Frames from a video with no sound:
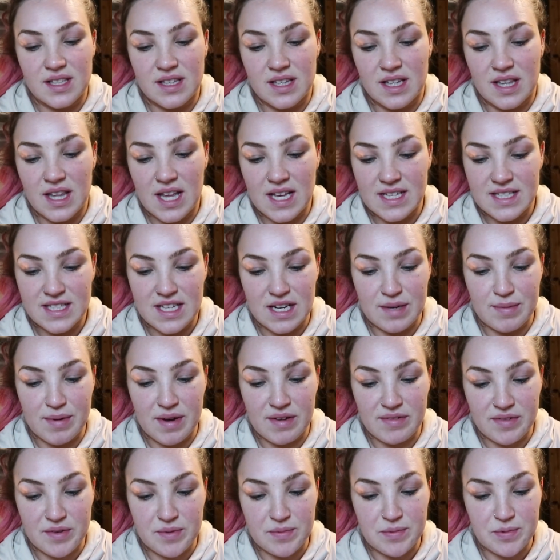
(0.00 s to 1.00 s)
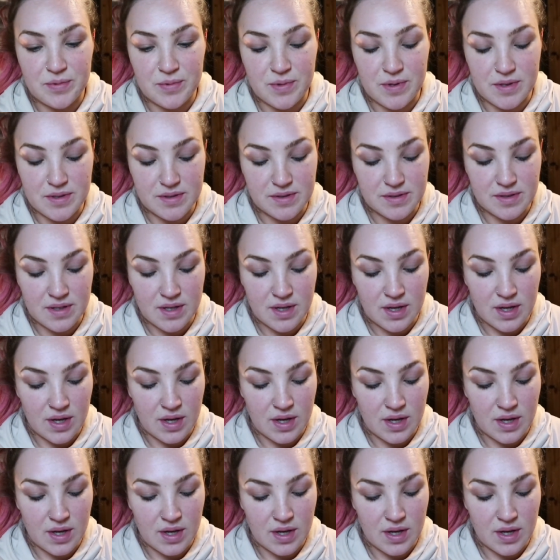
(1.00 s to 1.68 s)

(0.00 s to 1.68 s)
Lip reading: The last time I filmed was